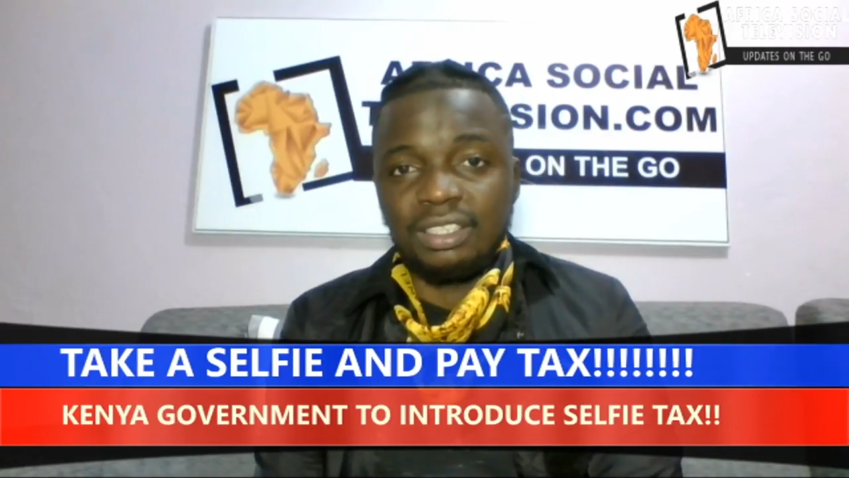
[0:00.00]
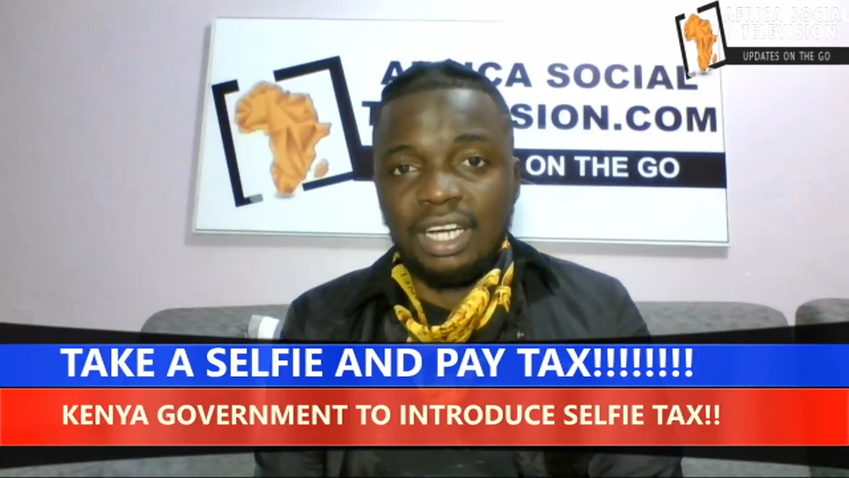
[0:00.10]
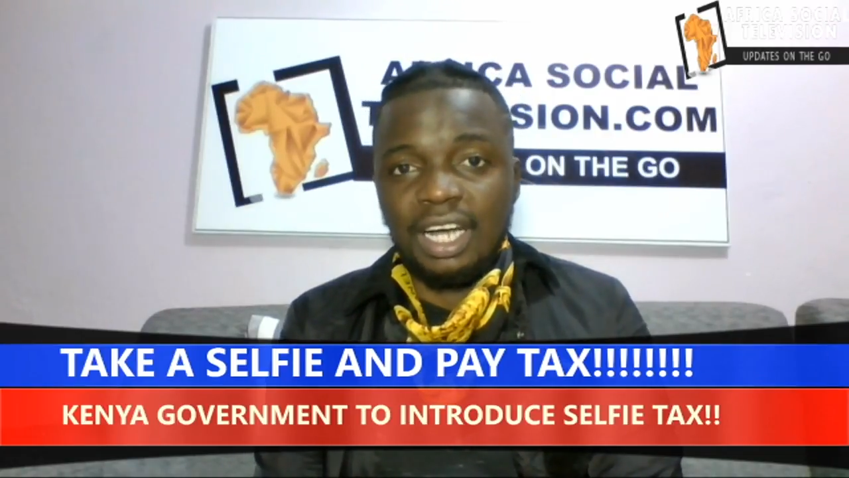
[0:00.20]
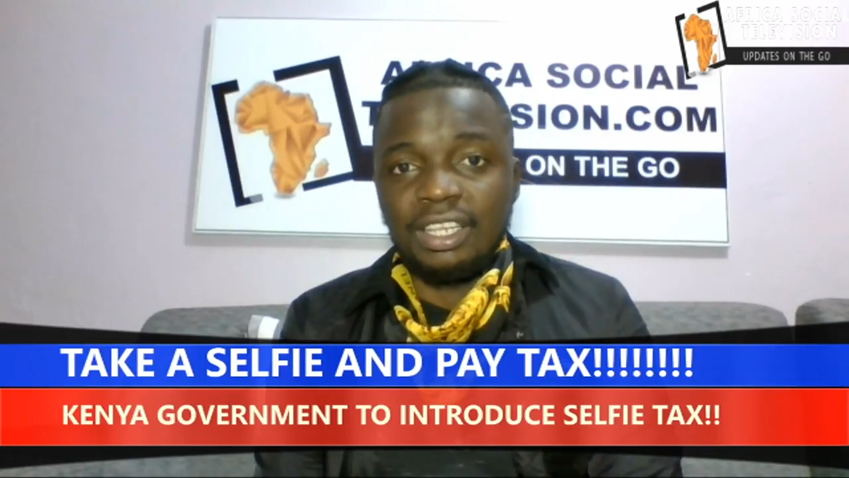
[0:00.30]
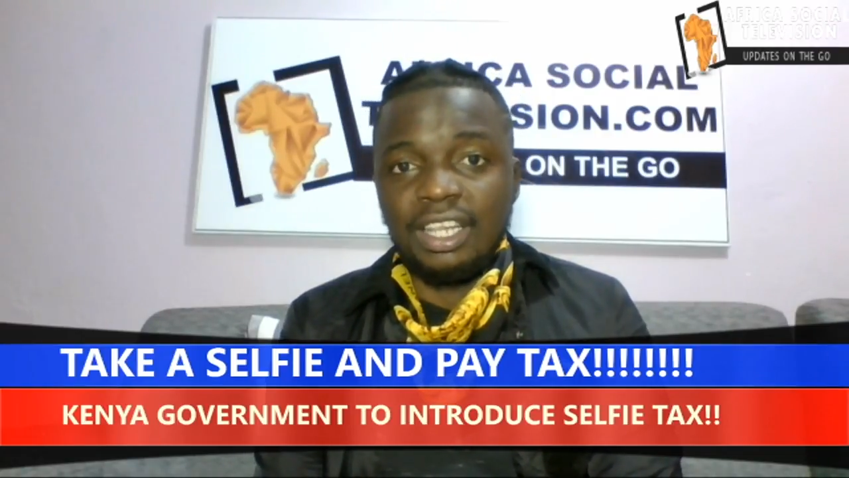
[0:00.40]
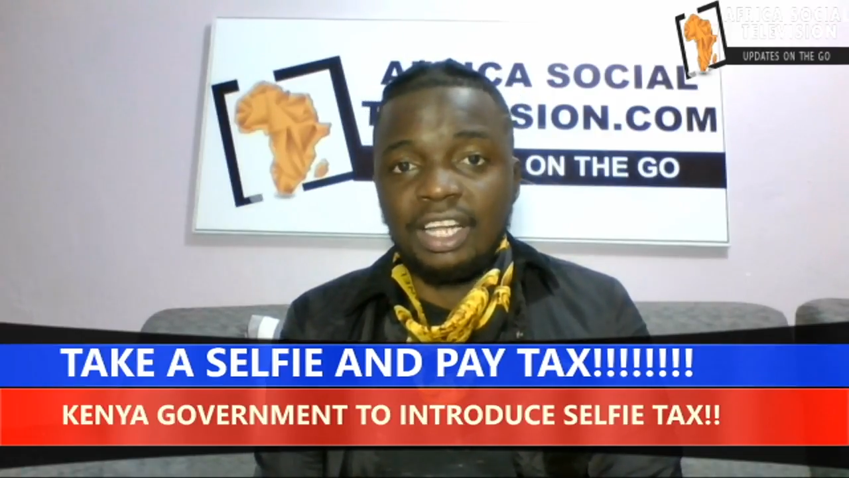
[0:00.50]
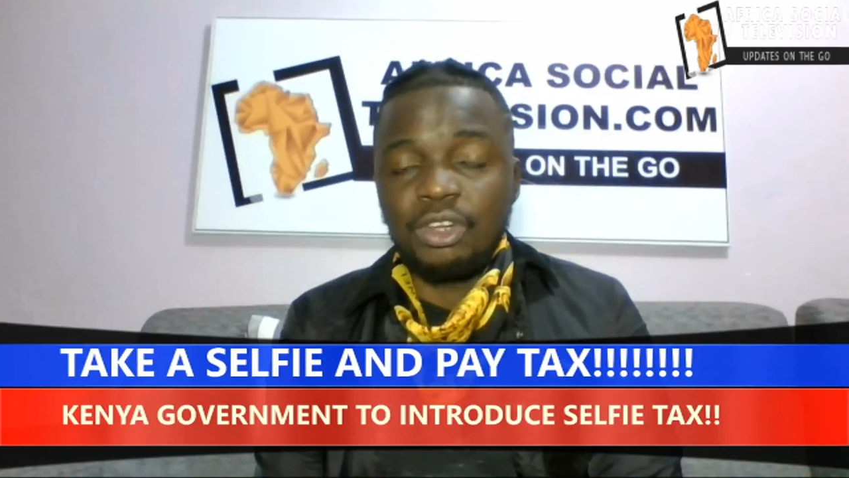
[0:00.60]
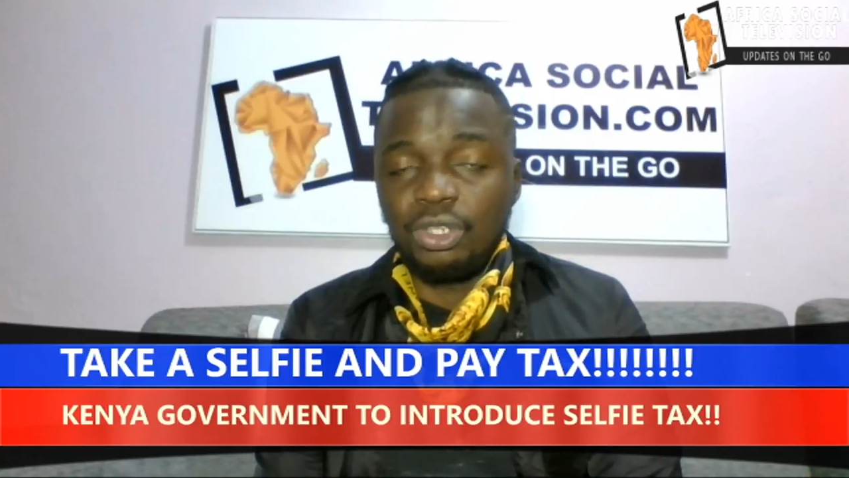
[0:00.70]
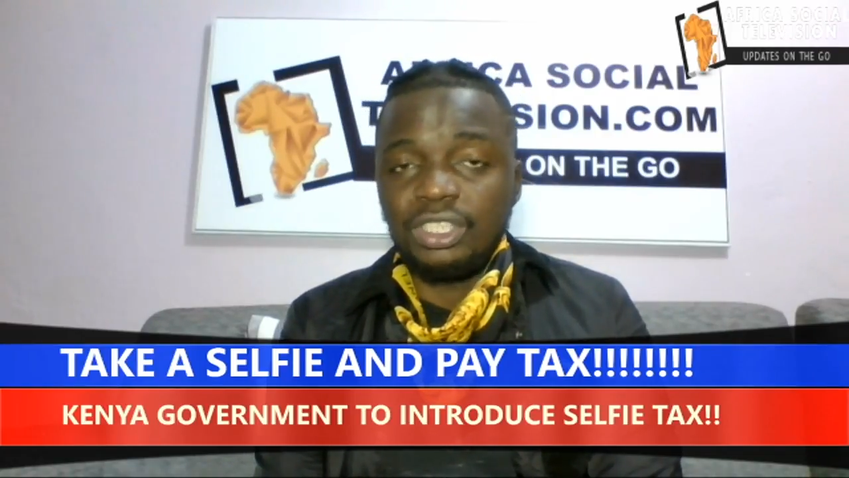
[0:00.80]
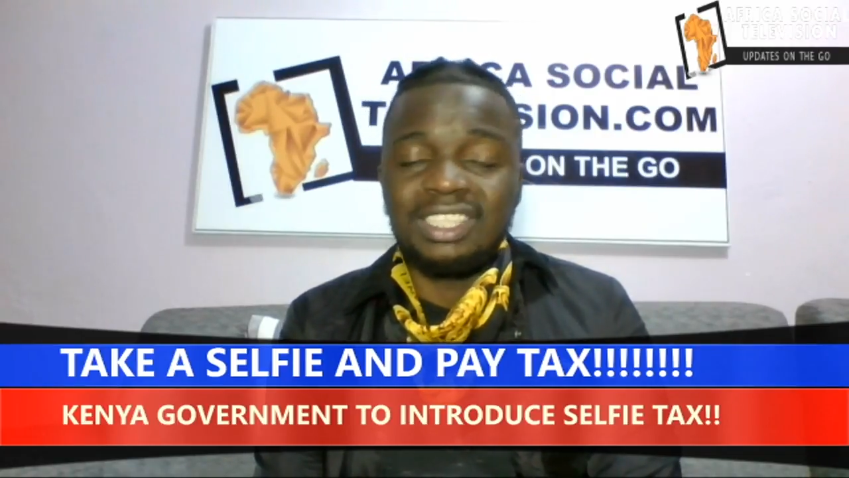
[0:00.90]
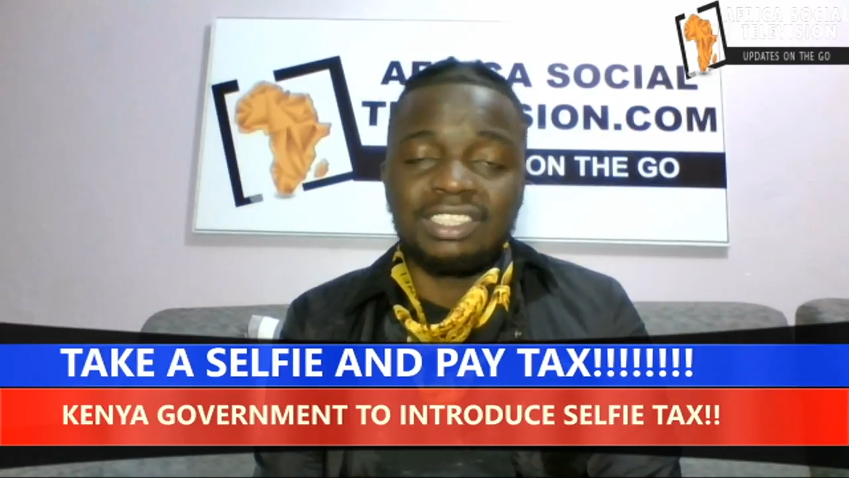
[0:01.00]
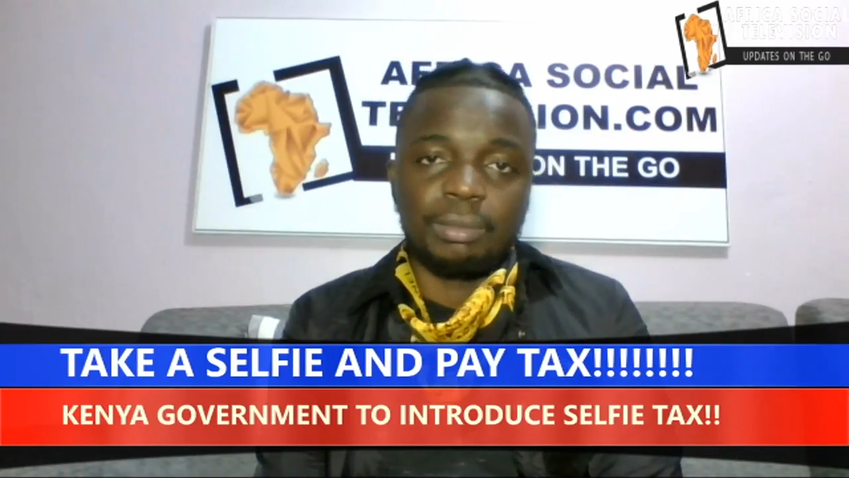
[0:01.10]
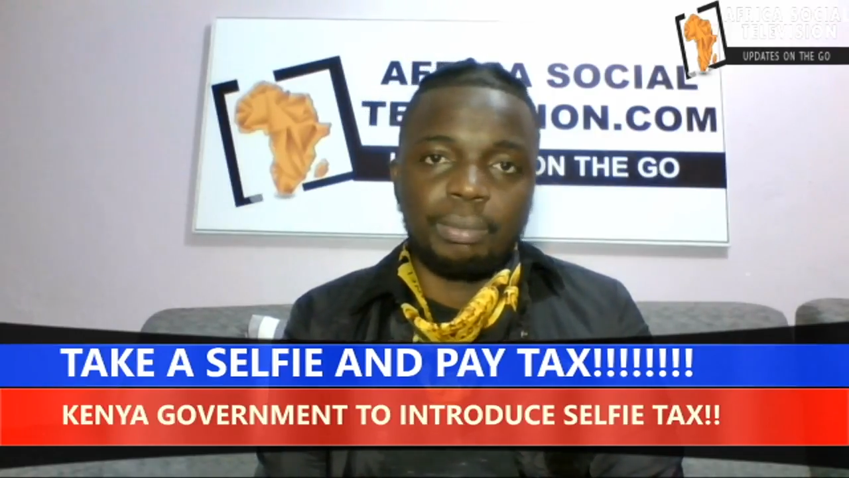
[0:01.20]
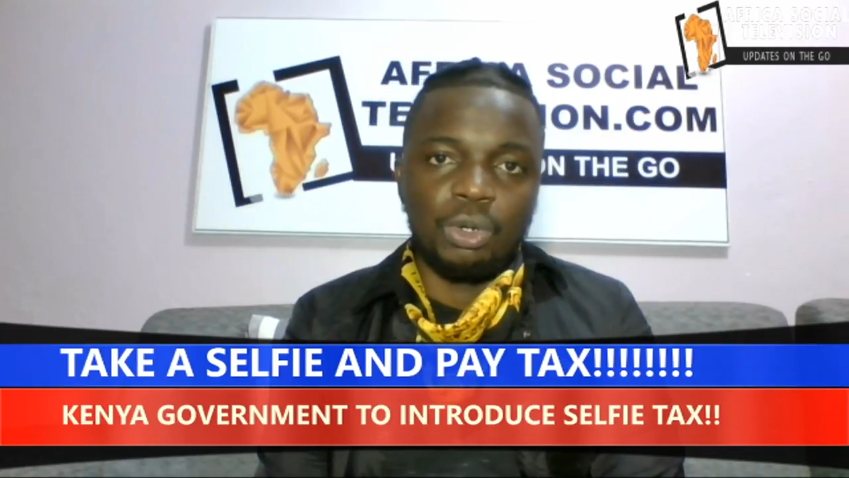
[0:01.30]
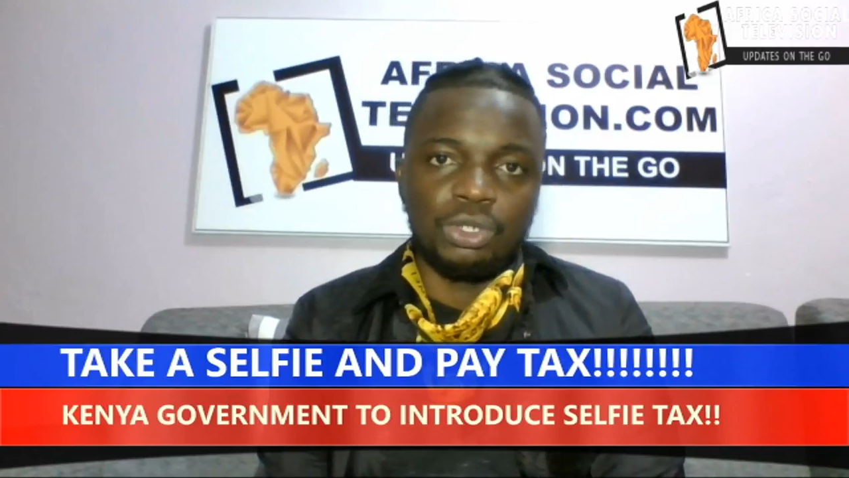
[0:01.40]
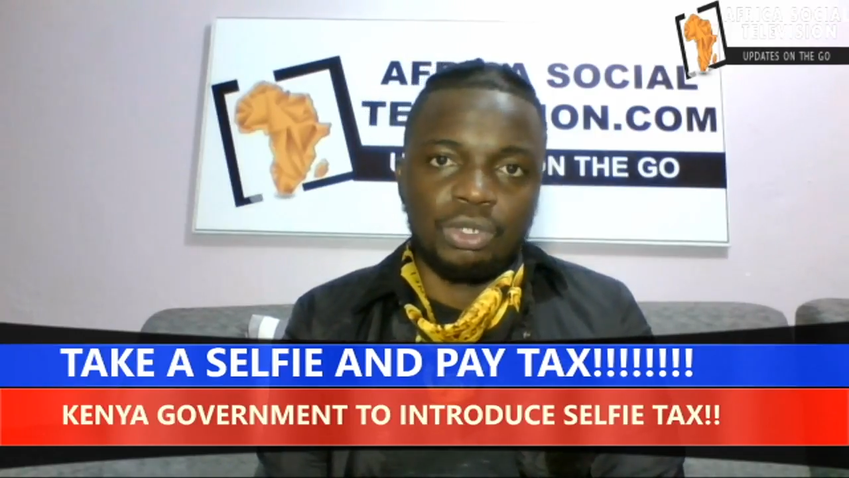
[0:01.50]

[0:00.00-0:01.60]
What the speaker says: and they're not in support